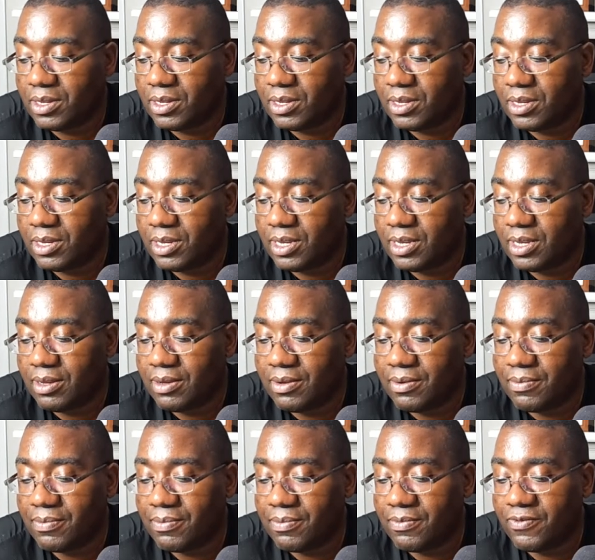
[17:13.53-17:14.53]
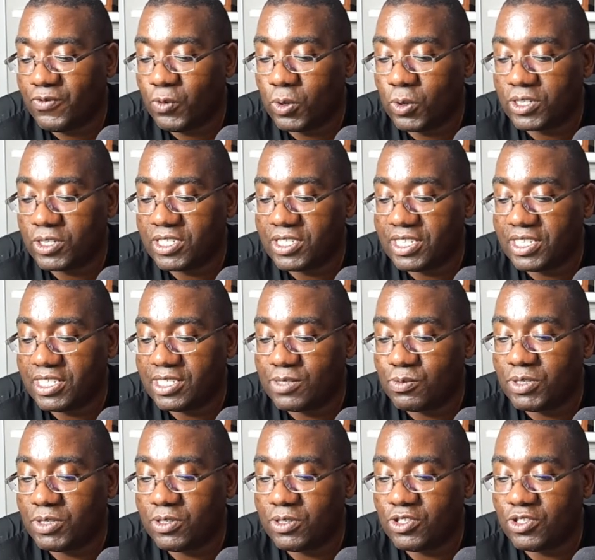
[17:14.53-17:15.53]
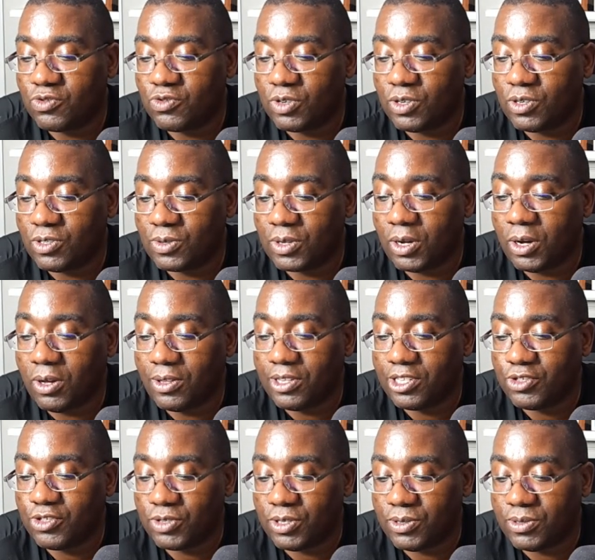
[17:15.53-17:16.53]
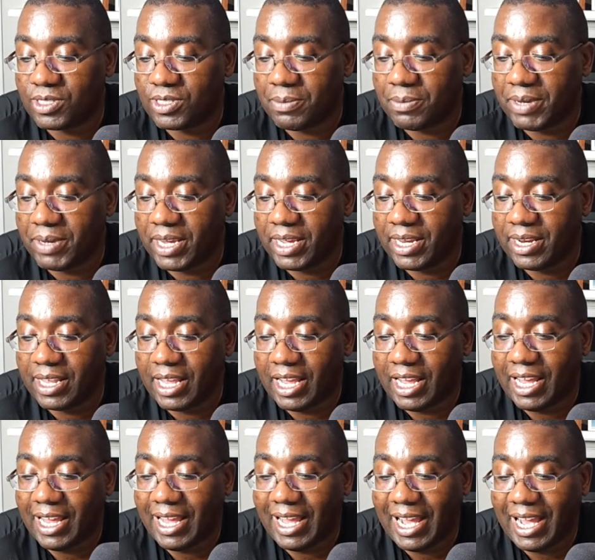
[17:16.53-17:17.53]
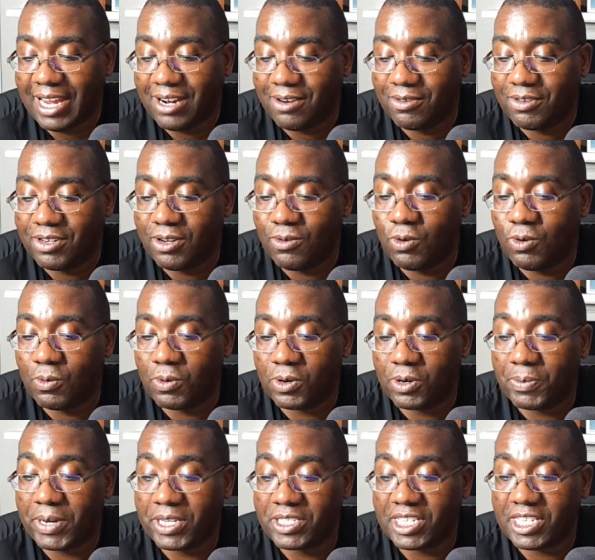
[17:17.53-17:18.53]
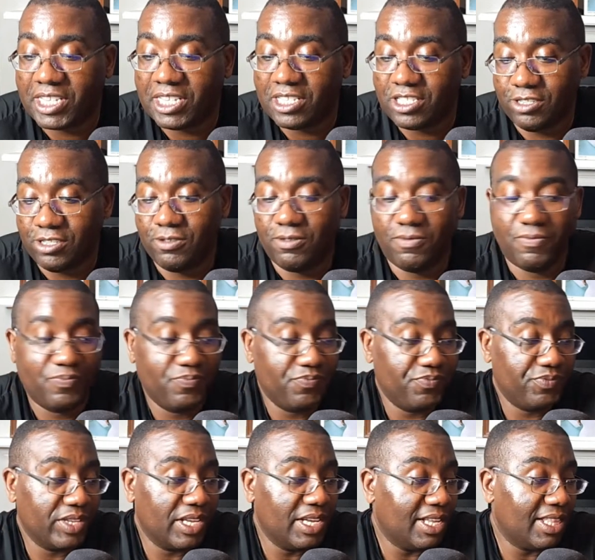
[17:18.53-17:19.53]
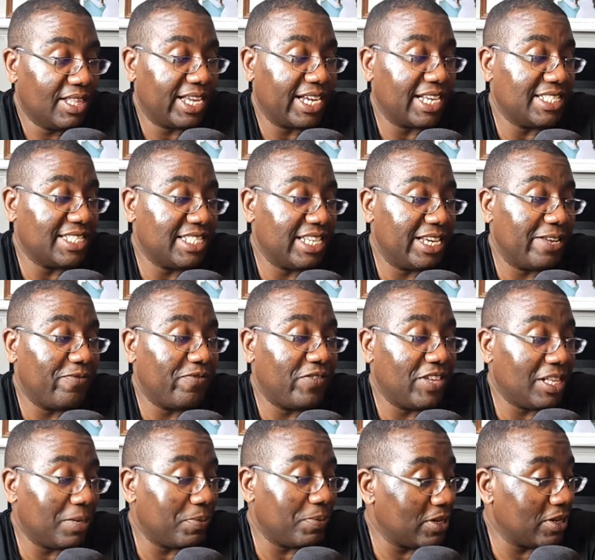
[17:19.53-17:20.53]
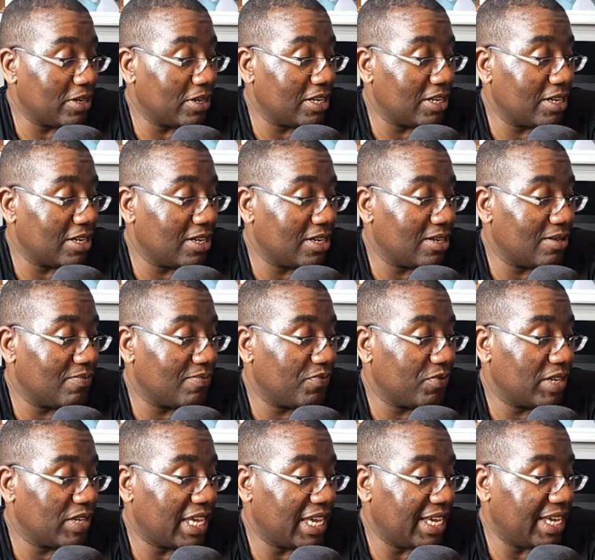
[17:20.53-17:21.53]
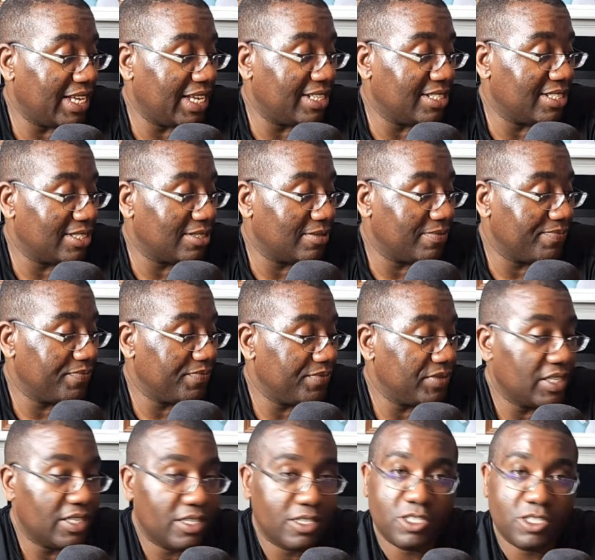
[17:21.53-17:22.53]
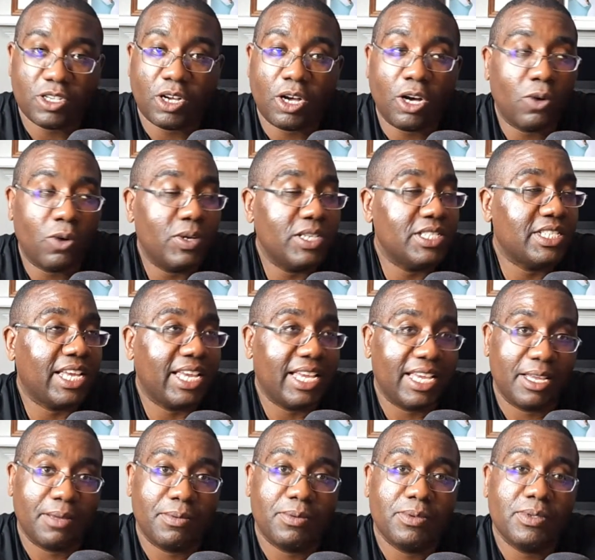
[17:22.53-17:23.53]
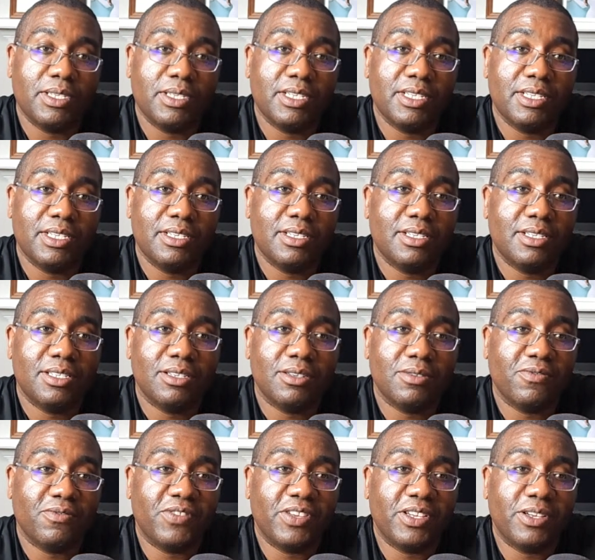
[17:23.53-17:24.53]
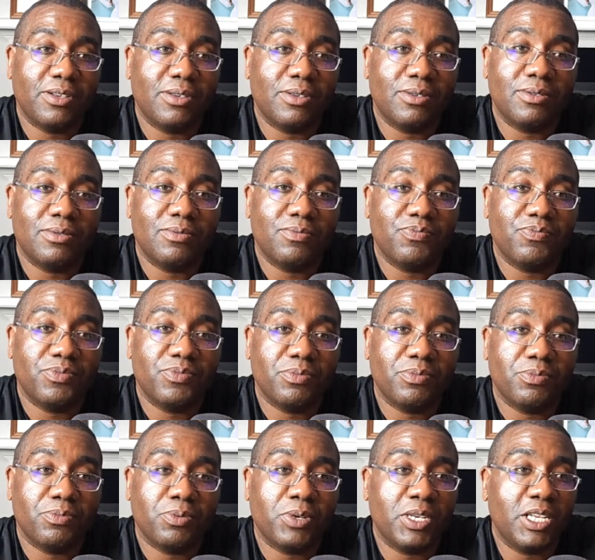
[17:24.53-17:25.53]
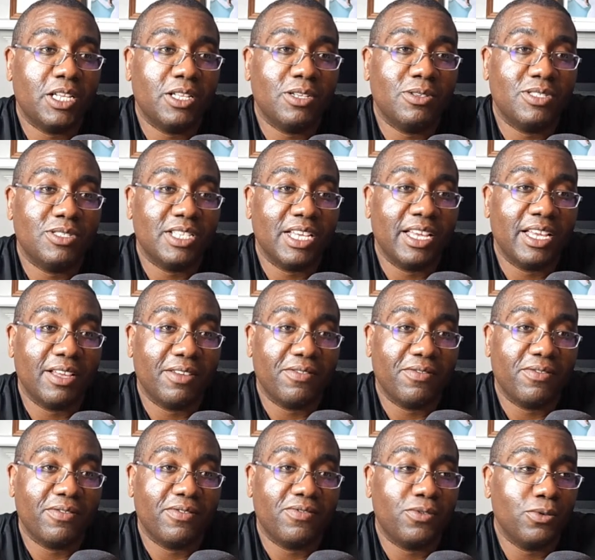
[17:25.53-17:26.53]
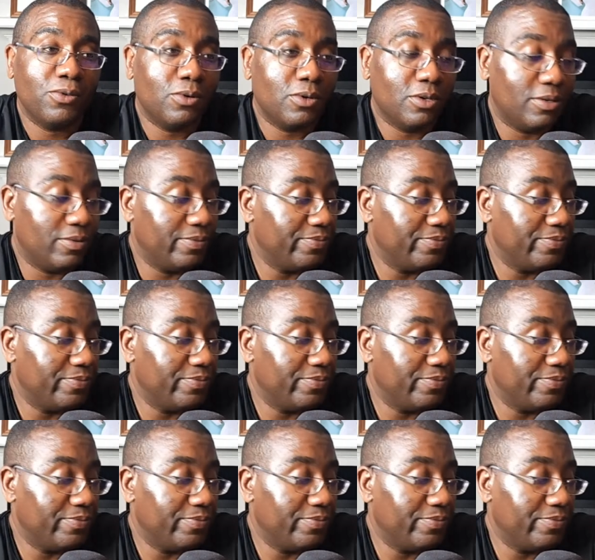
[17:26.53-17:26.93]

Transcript: uh, force of this when those drones, when all the drones come in. I don't know what we're about to get into. Like I said, fill up your car with gas. You should always have your vehicle pretty close to F full.